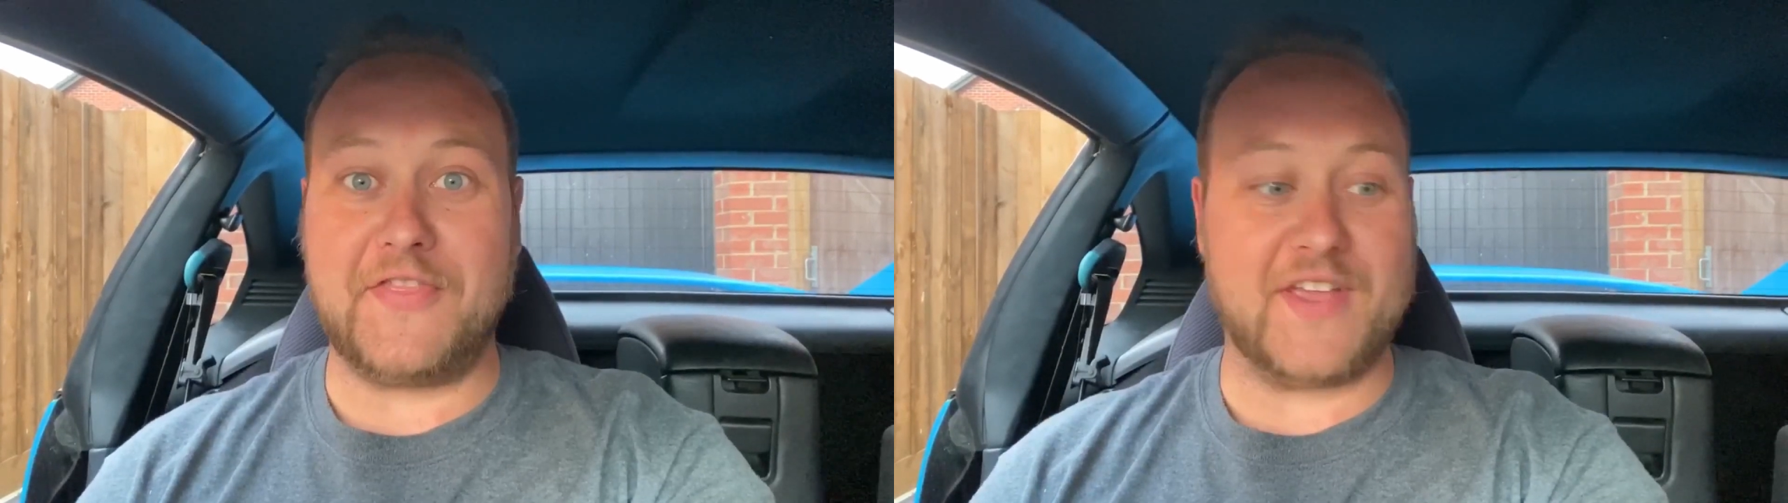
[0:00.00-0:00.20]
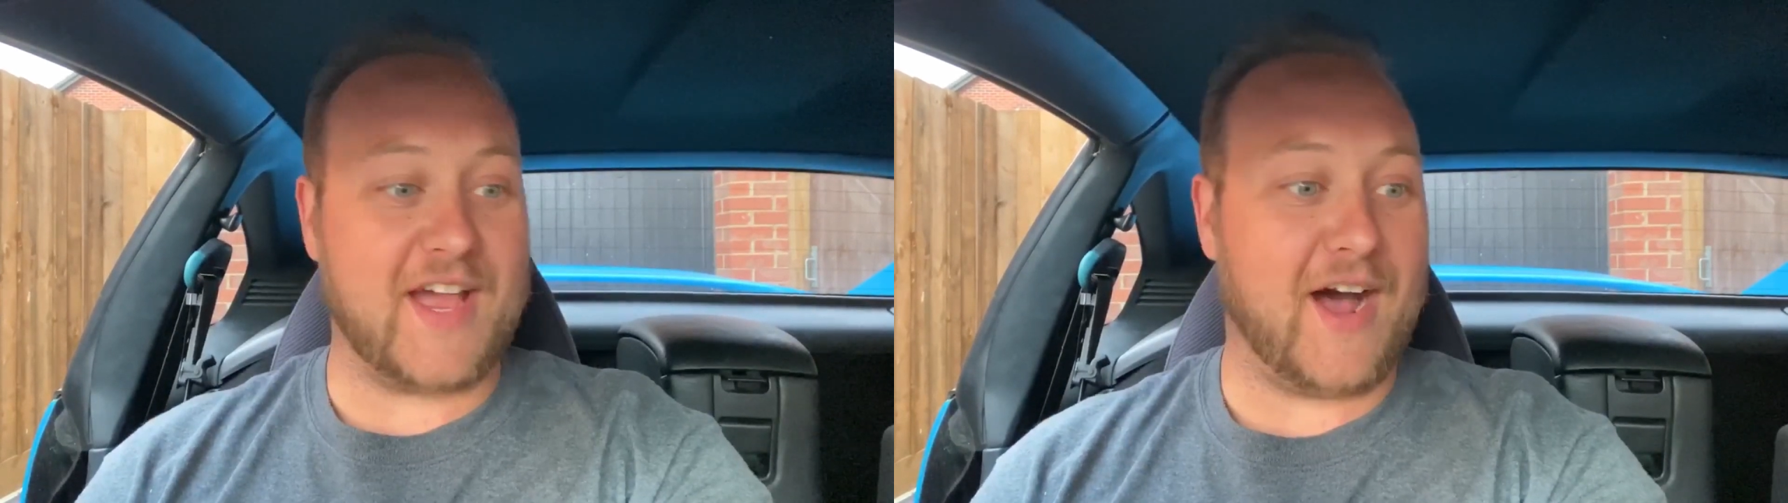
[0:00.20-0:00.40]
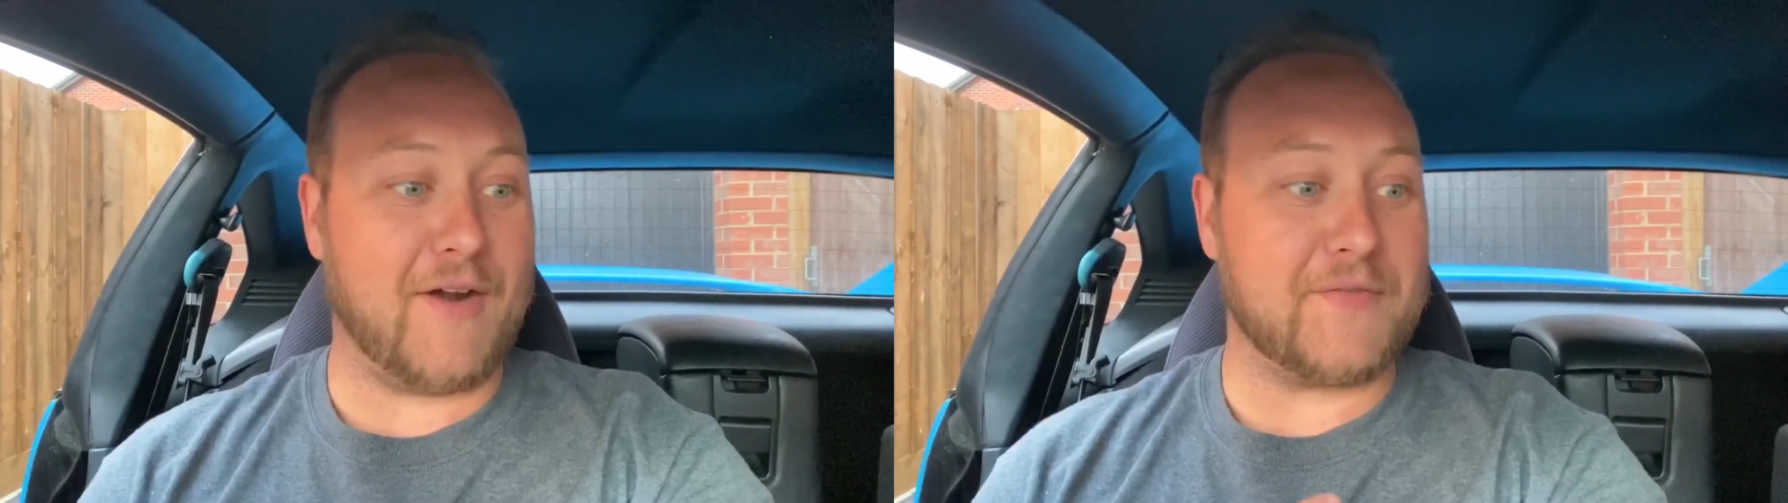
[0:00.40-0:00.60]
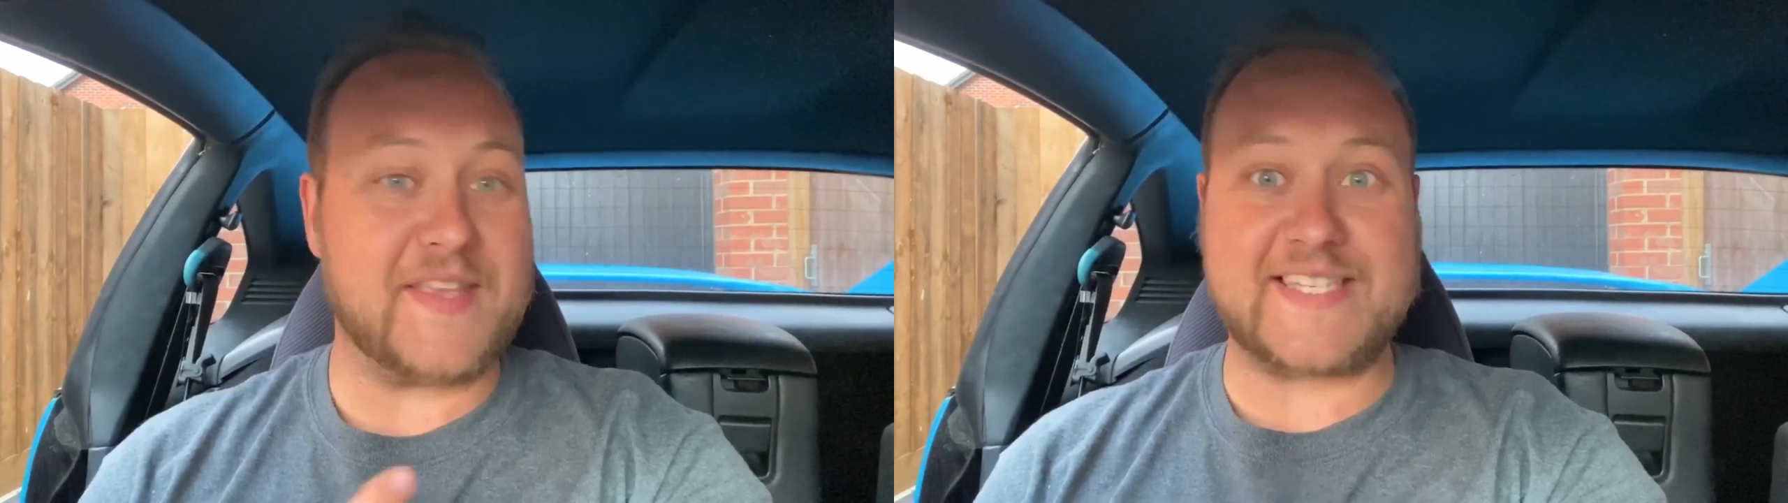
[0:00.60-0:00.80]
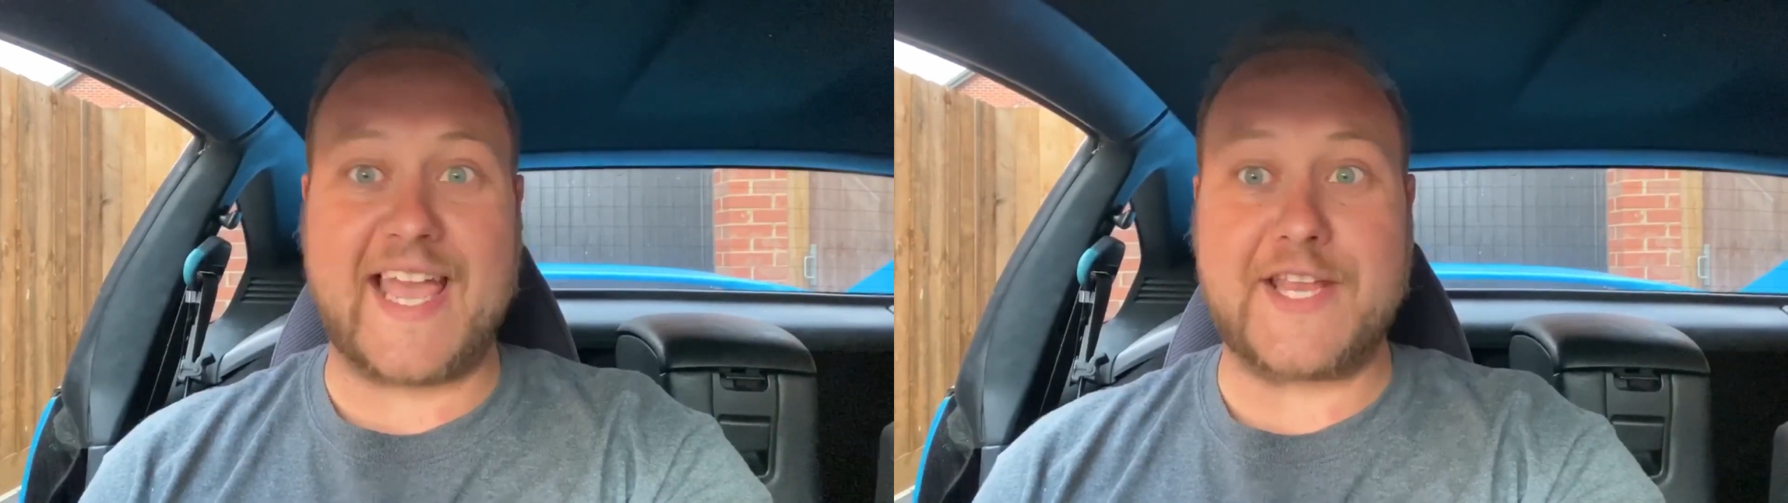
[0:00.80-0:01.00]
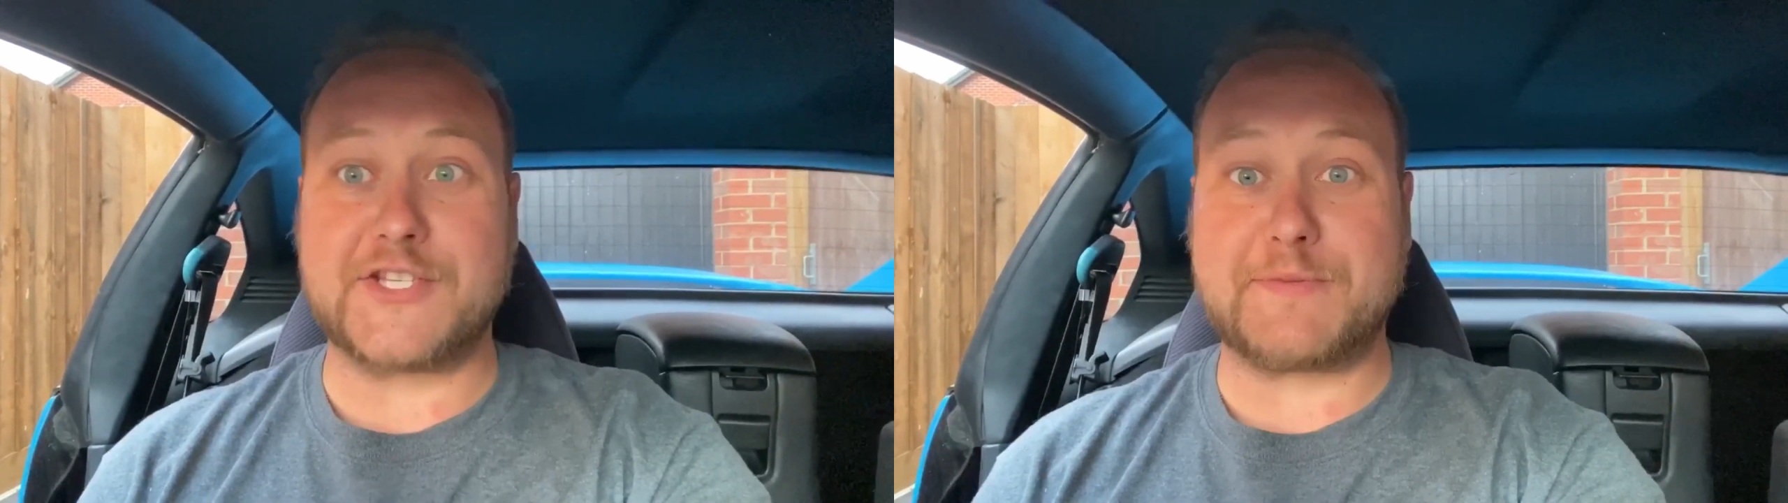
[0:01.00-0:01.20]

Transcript: the car this age